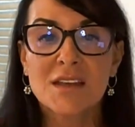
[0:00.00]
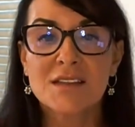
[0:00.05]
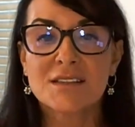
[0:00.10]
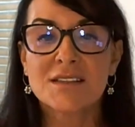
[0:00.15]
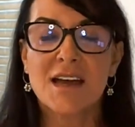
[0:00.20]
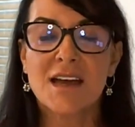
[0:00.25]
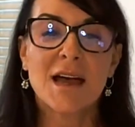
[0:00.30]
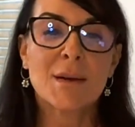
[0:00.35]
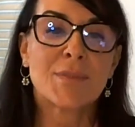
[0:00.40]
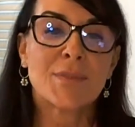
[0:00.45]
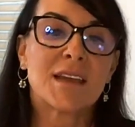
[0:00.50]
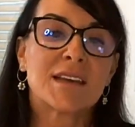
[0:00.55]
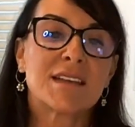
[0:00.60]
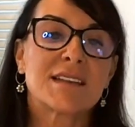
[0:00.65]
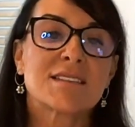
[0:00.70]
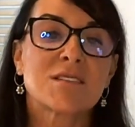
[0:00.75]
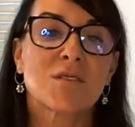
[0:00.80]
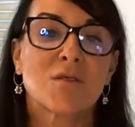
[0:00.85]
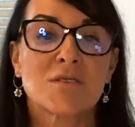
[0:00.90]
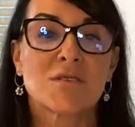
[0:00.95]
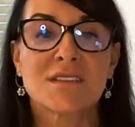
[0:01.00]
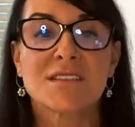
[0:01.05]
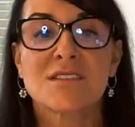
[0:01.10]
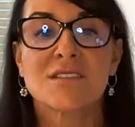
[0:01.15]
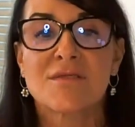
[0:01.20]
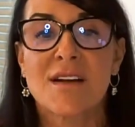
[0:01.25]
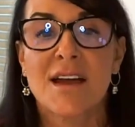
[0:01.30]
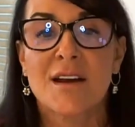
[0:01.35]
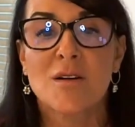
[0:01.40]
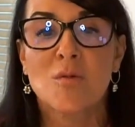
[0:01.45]
diabetes causes
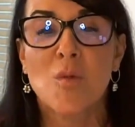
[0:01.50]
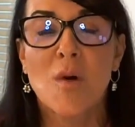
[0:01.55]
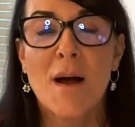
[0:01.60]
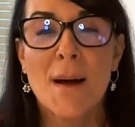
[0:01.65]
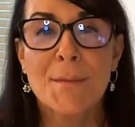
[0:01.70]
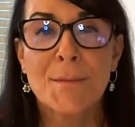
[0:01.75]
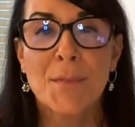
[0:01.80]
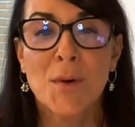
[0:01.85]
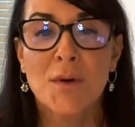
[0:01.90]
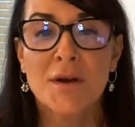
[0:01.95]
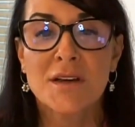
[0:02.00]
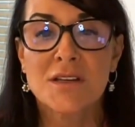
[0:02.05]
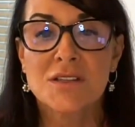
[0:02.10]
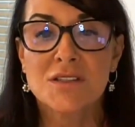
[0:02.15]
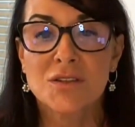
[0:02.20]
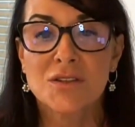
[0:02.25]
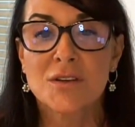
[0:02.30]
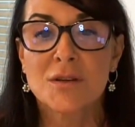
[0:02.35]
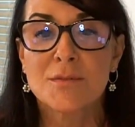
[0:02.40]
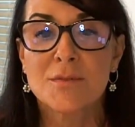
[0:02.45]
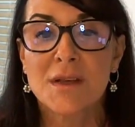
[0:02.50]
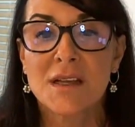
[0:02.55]
around 1.2